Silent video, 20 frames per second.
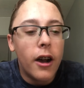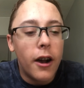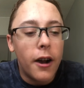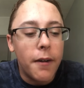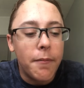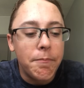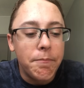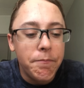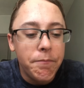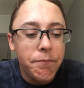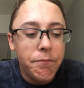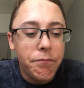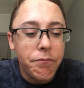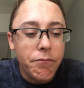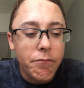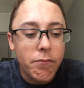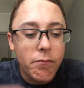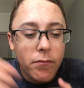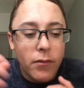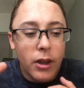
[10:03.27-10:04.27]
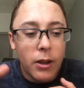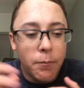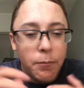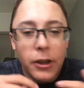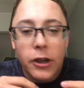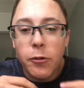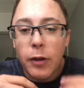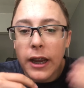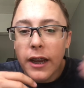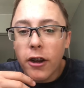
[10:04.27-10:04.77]
um,
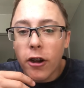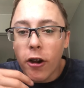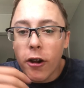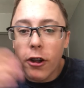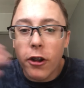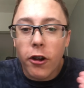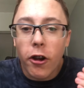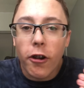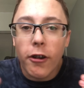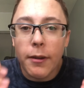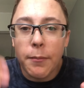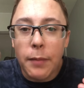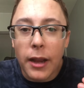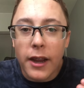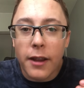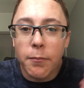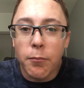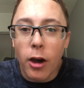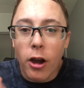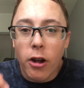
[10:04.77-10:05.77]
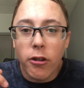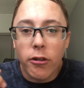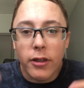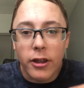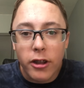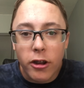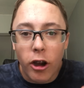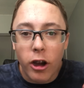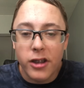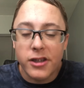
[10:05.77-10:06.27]
between car and car and make and model
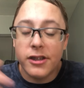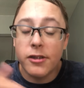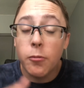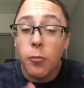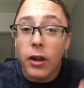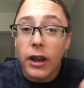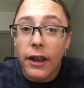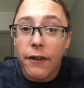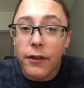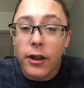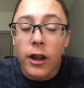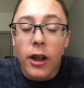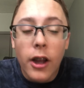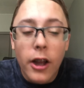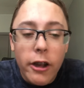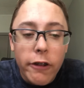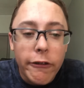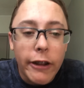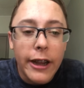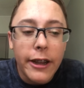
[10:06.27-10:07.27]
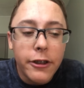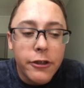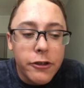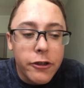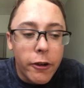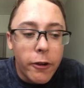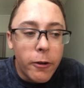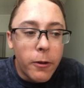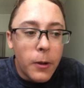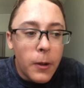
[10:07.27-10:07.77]
and cost and whatever, right?
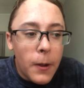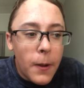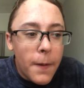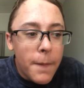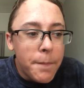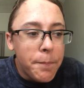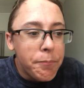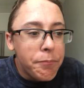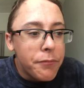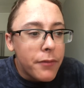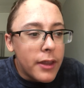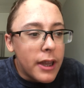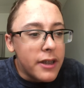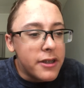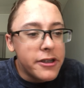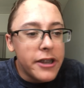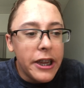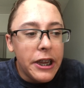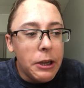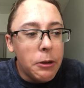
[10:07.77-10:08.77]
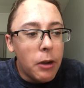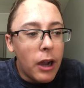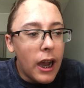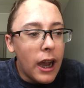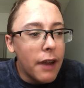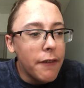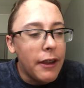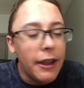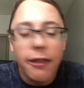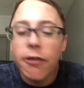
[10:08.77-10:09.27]
So let's say you have a